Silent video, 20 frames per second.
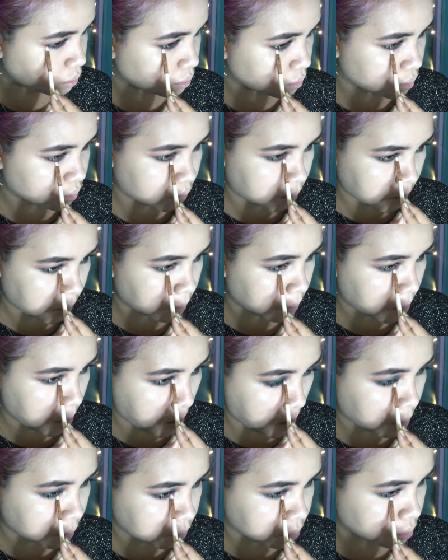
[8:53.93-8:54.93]
it's a
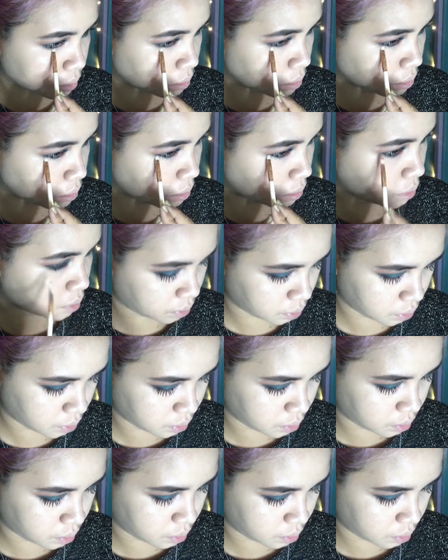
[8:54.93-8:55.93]
really
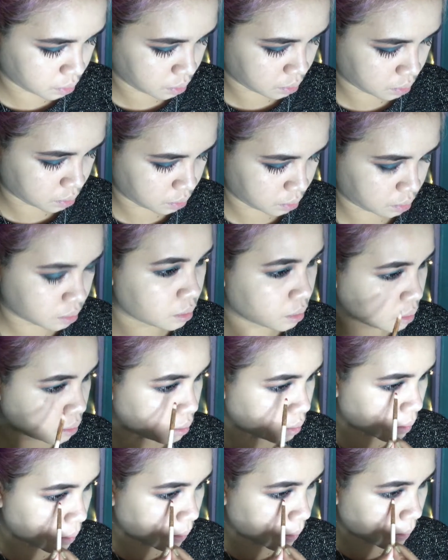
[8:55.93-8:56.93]
perfect
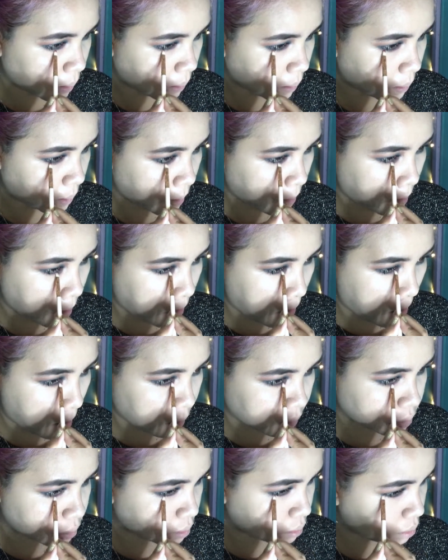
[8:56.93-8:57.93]
red color
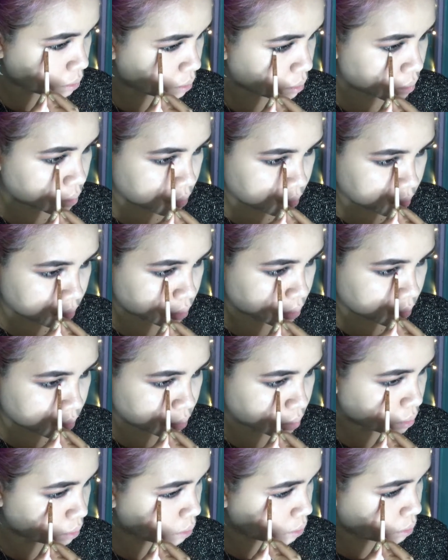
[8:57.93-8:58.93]
that really
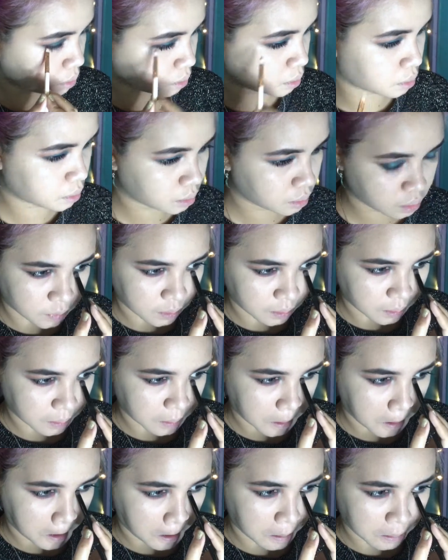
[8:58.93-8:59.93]
complements that
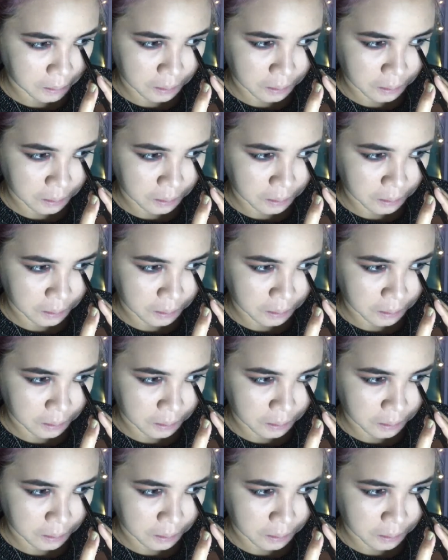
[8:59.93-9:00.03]
teal